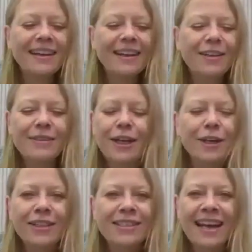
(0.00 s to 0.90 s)
who
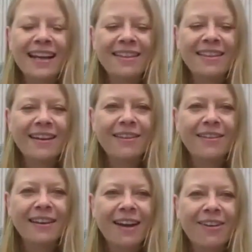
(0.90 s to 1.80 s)
could say anything other
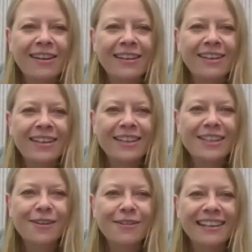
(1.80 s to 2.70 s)
than Caroline Lucas?
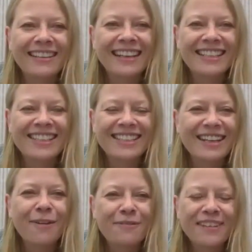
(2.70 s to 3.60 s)
Sorry, that's just
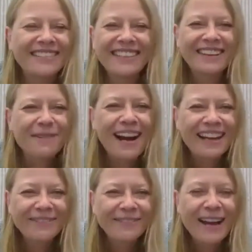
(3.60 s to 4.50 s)
obvious. Like,
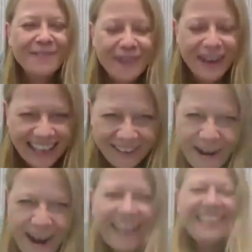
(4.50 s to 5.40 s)
why?
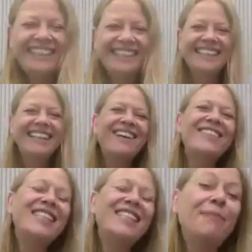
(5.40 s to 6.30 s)
I
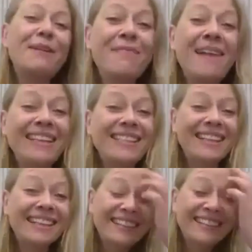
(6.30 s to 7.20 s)
mean, she's been
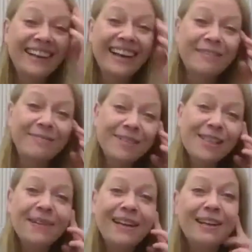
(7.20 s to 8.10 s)
amazing
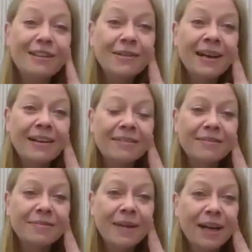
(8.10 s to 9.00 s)
to me throughout
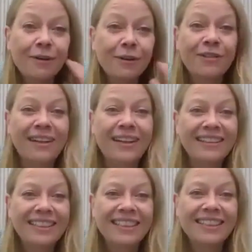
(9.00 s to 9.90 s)
my whole
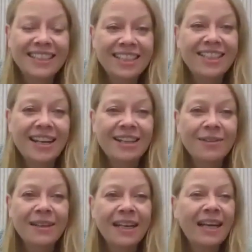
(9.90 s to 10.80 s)
career. She's
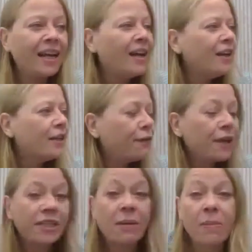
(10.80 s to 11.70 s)
genuinely, the
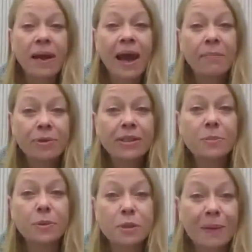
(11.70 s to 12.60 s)
first time I became
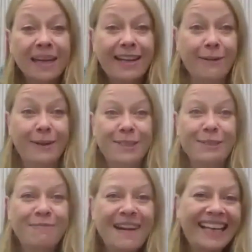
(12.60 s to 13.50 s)
principal speaker, which
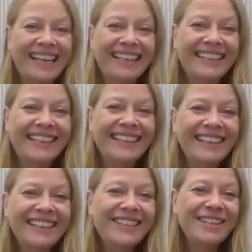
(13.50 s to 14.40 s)
was back in
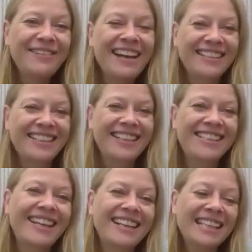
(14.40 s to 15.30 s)

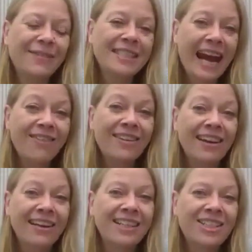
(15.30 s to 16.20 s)
2006, it was
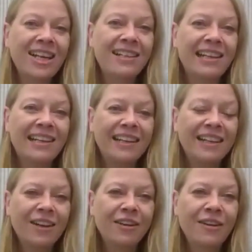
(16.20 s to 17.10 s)
Caroline and Jenny
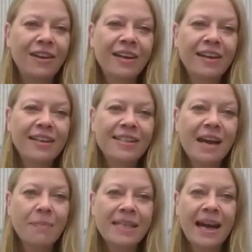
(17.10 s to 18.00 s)
who
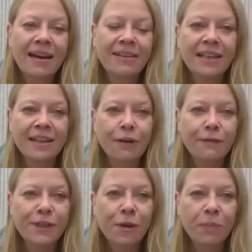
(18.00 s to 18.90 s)
sat me down in a
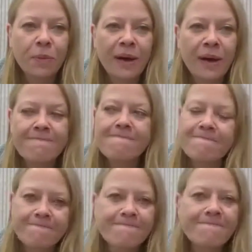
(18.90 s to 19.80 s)
coffee shop and went,
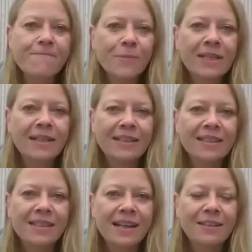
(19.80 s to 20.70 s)
we'd like you
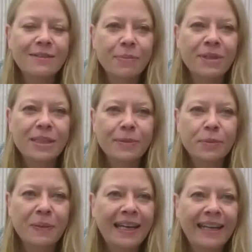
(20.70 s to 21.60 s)
to stand for principal
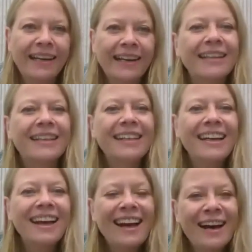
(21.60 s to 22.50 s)
speaker.
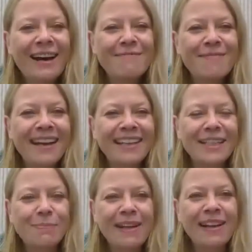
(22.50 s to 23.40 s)
And
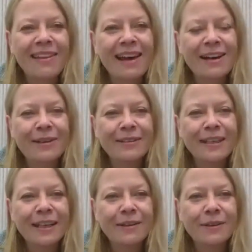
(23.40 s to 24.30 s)
it's been like that,
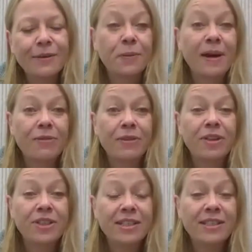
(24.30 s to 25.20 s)
you know, all the way
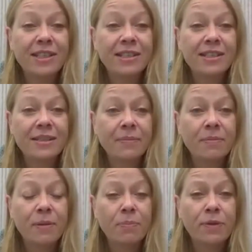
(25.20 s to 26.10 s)
through. She's
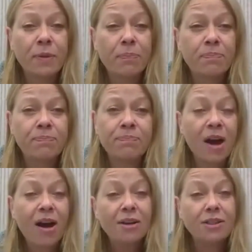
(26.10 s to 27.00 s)
the
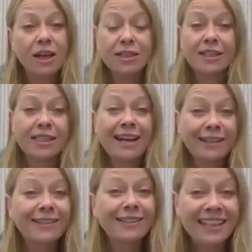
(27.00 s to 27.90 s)
ask her to
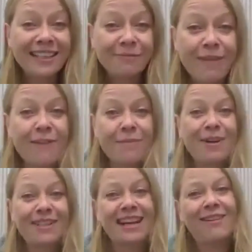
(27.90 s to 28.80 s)
stand is very
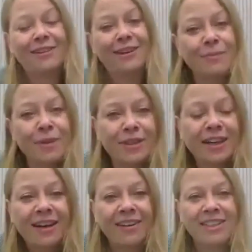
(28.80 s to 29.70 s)
much Caroline's motto,
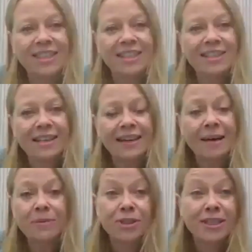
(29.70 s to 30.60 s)
and she does it.
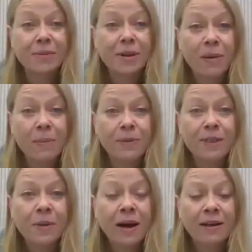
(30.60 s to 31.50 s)
I'm sure she does it with other people
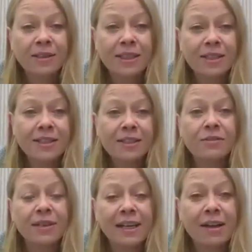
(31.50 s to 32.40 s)
as well. She's
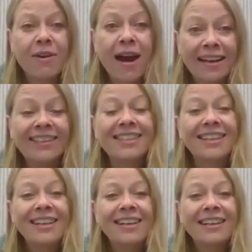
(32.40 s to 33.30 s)
really great.
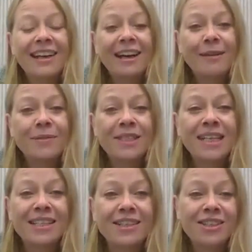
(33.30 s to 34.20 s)

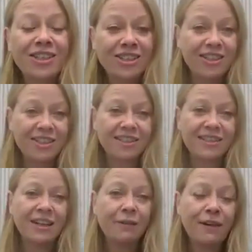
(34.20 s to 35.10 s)
She isn't just,
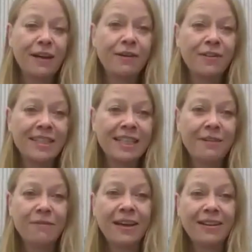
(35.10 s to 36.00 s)
you know, a figure on the
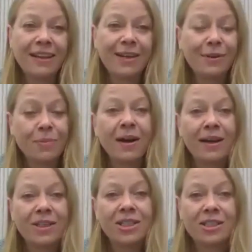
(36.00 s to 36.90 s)
TV that you
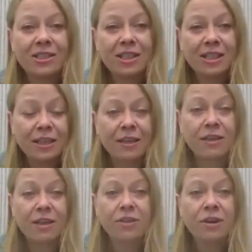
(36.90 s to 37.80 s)
admire. She's a
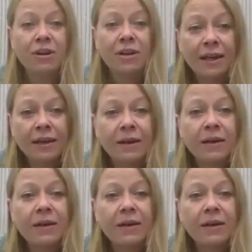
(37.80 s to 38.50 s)
good colleague.